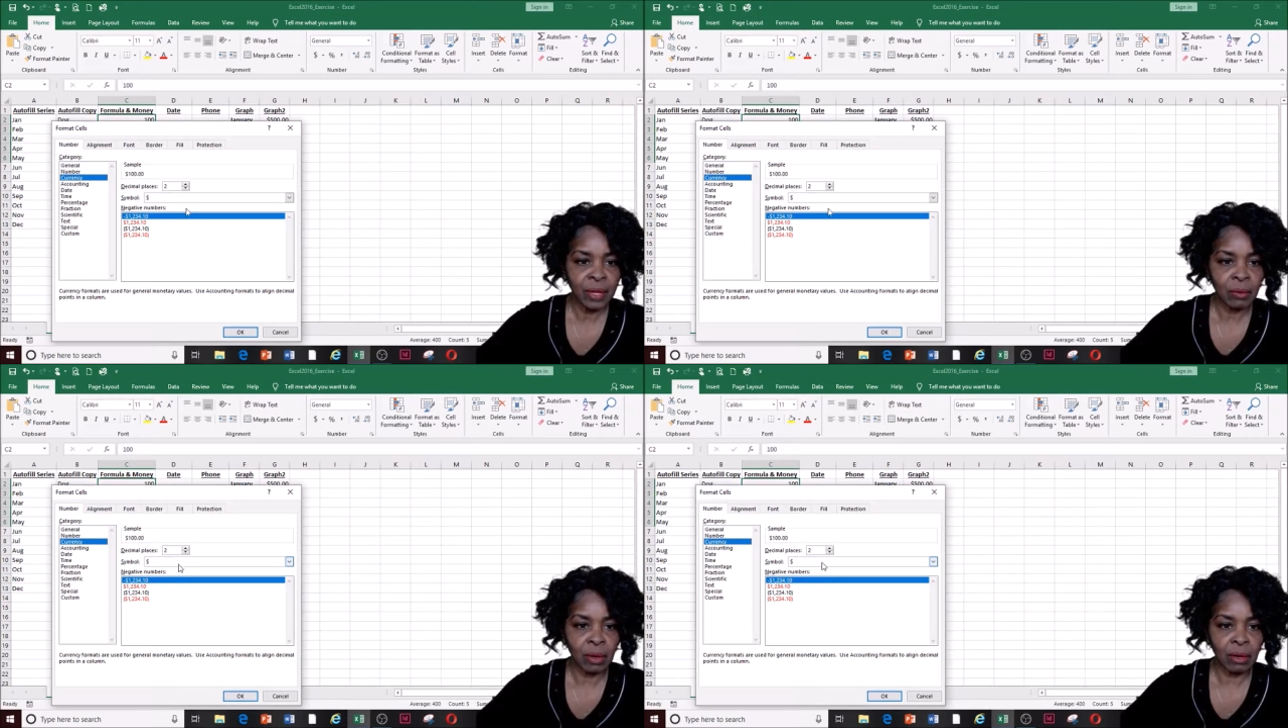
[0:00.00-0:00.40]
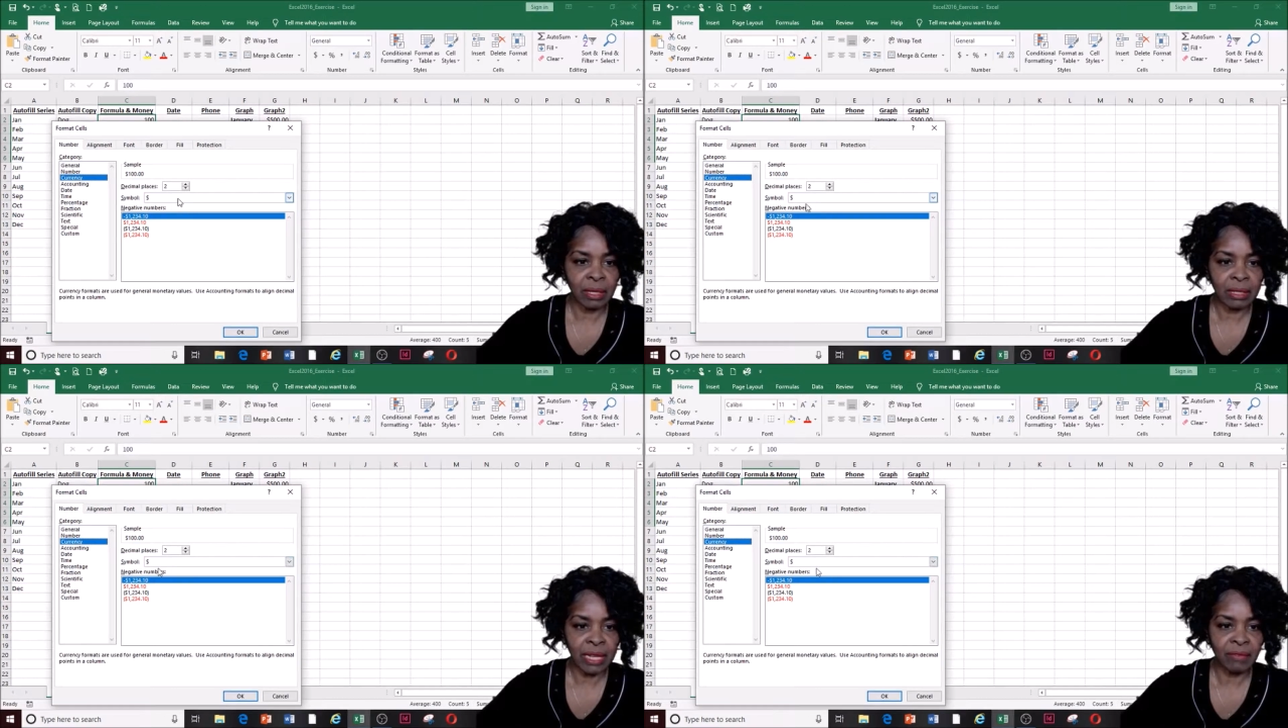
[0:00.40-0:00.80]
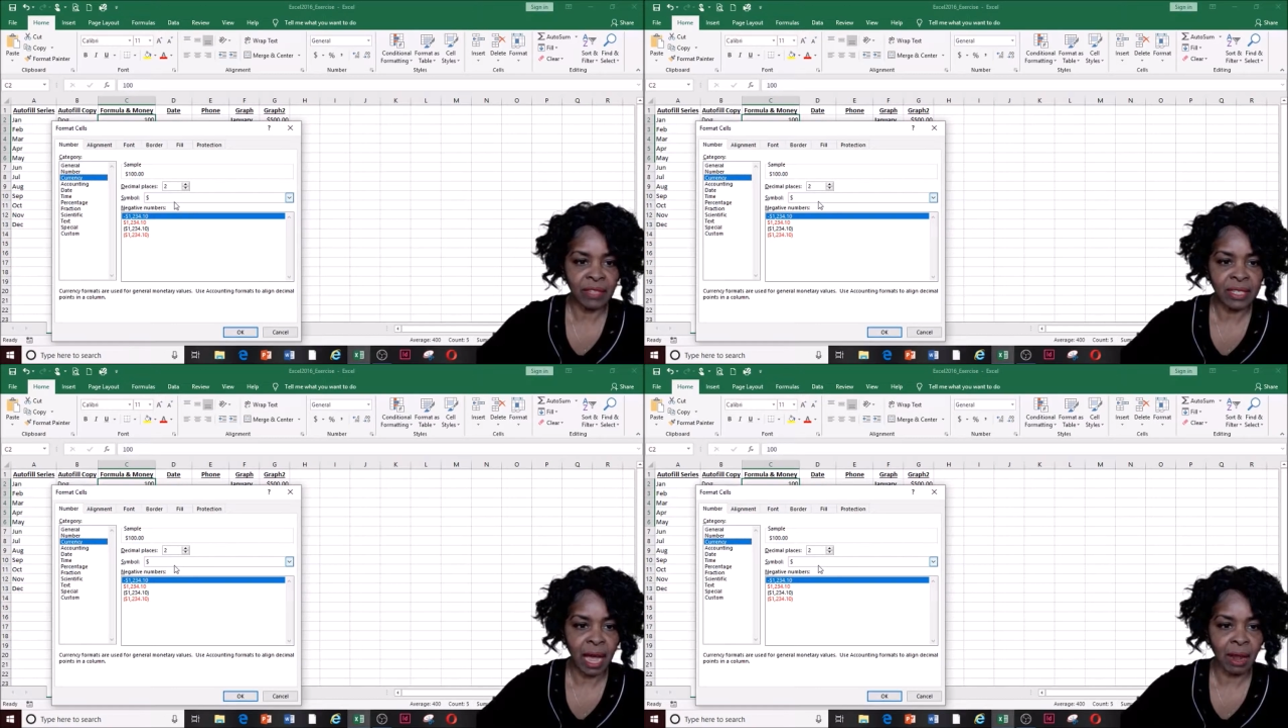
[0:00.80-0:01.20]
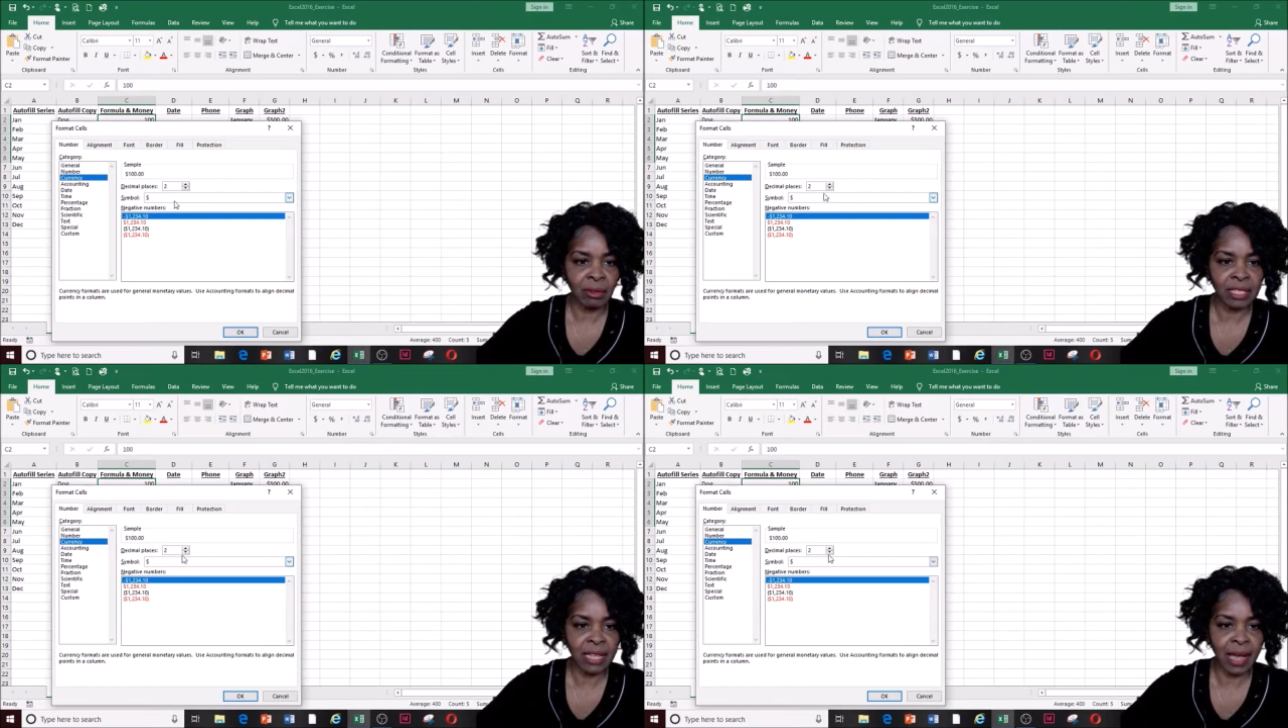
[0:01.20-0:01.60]
We're going to leave the
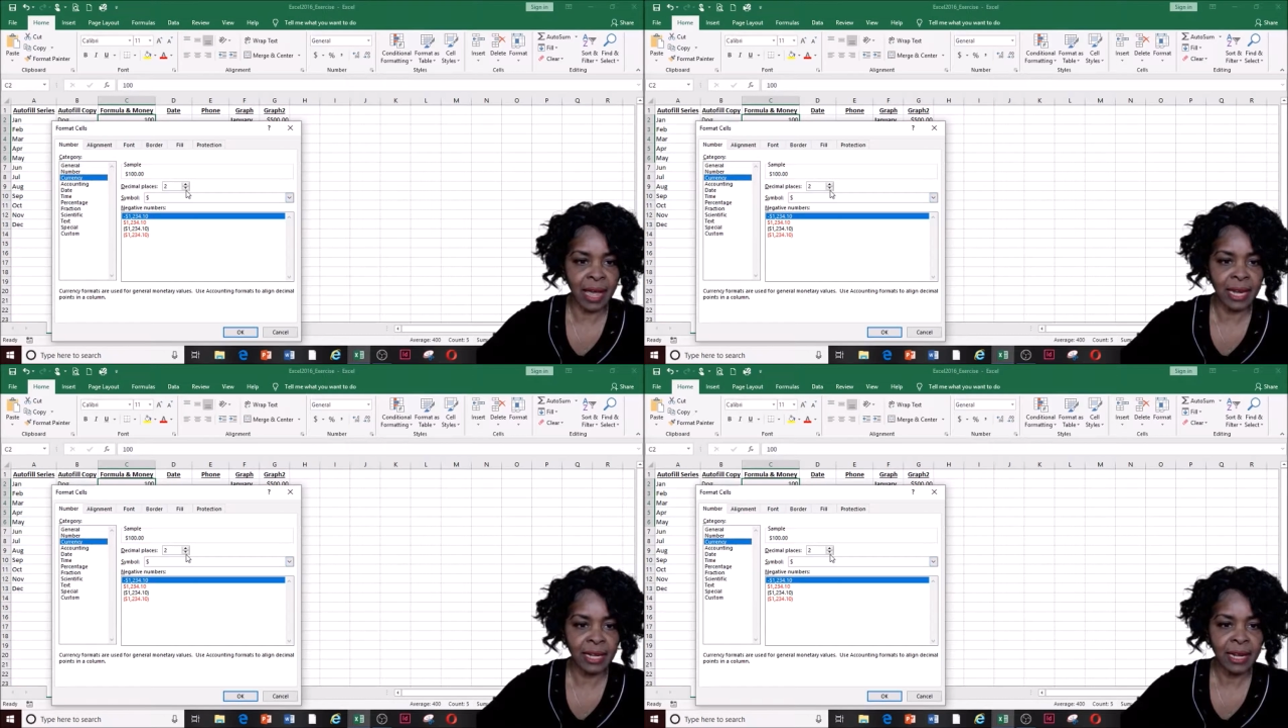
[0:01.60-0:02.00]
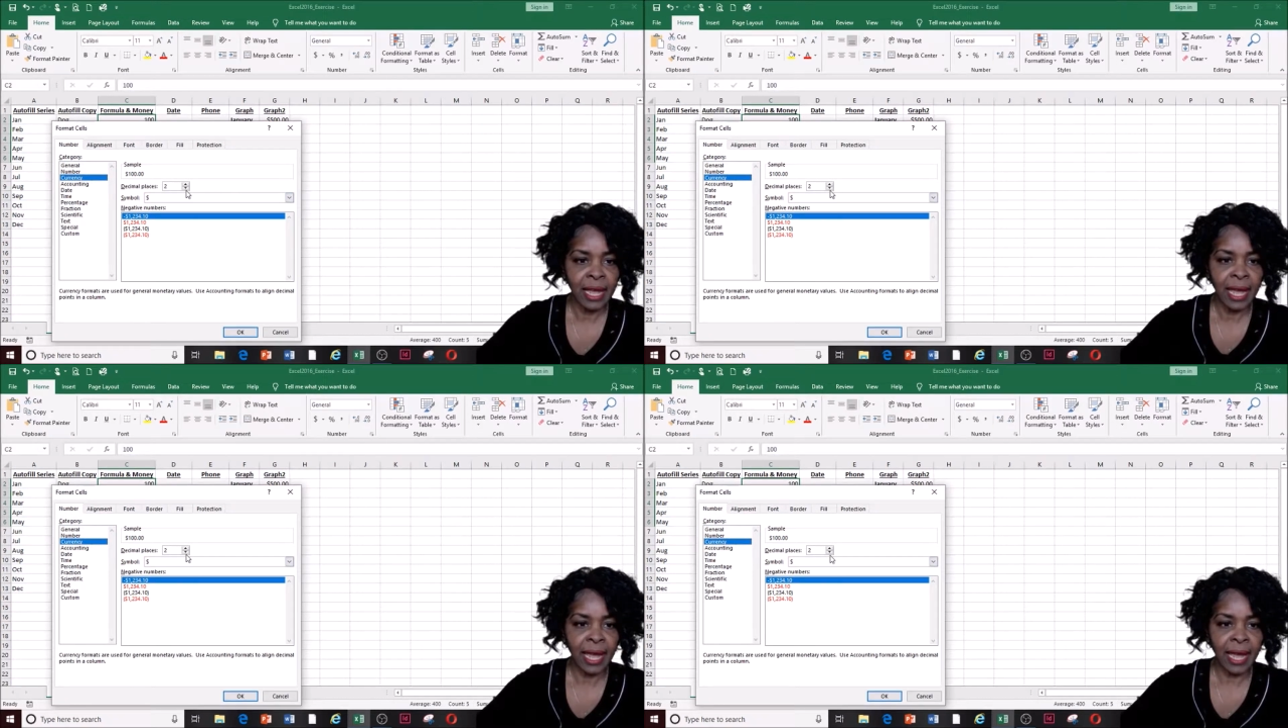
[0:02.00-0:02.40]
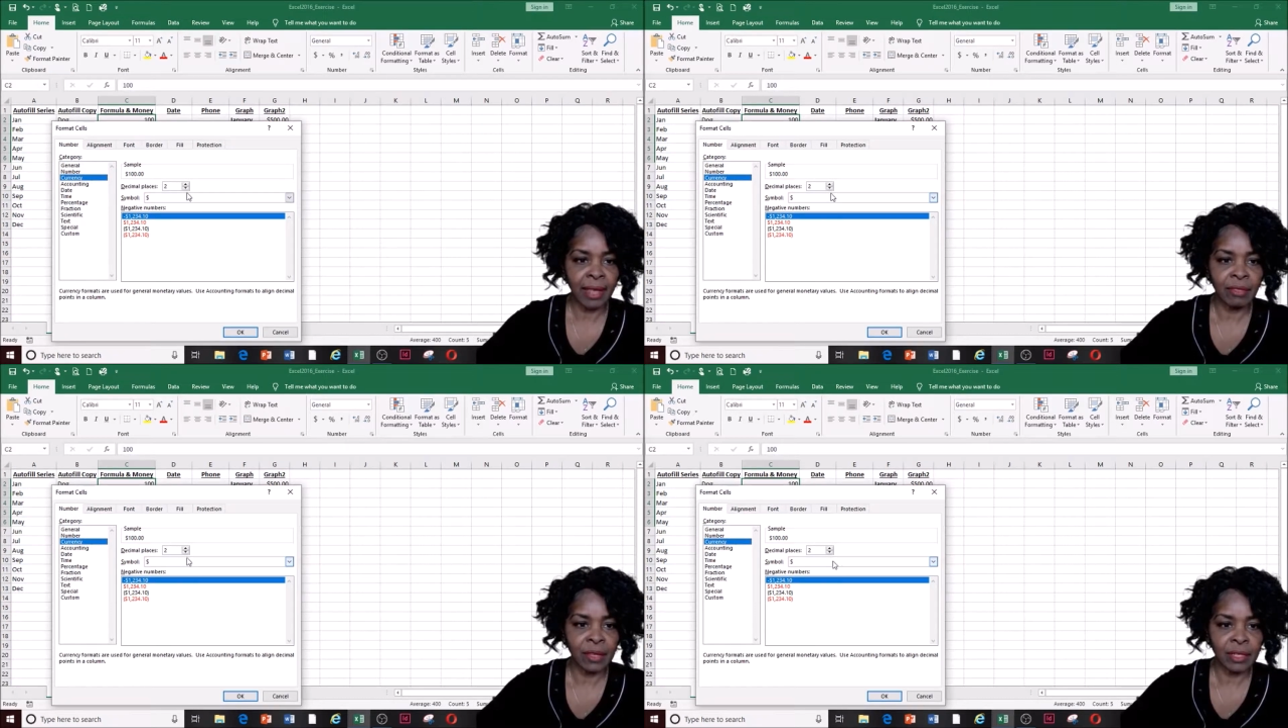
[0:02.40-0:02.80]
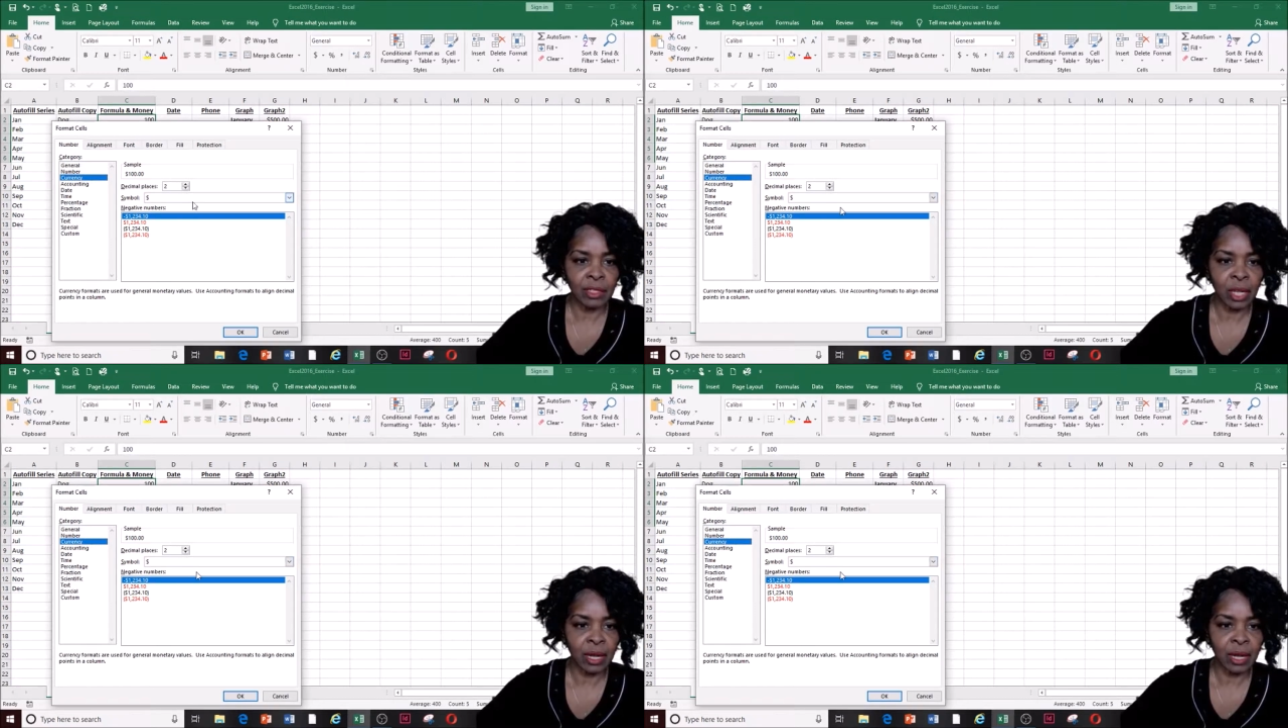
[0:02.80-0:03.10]
dollar sign and the